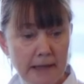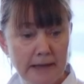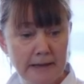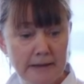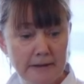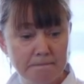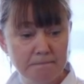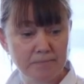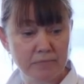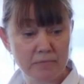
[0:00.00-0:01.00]

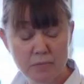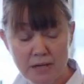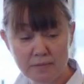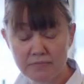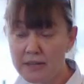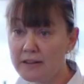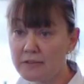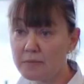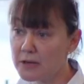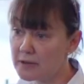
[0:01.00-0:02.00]
well, Native
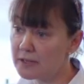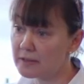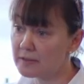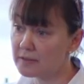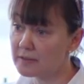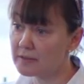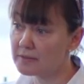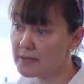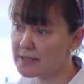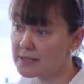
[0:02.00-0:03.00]
American
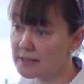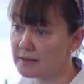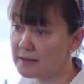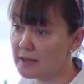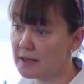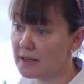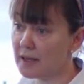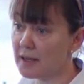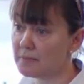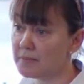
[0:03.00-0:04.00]
medicine,
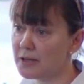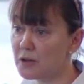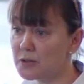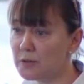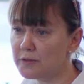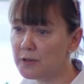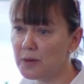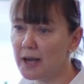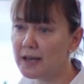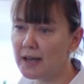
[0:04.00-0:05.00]
but also a few
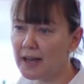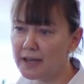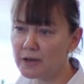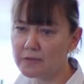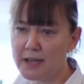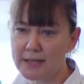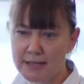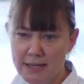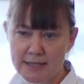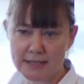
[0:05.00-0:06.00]

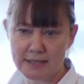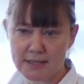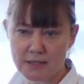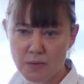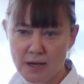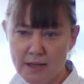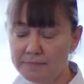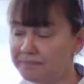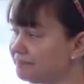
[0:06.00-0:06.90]
Ayurvedic ideas as well.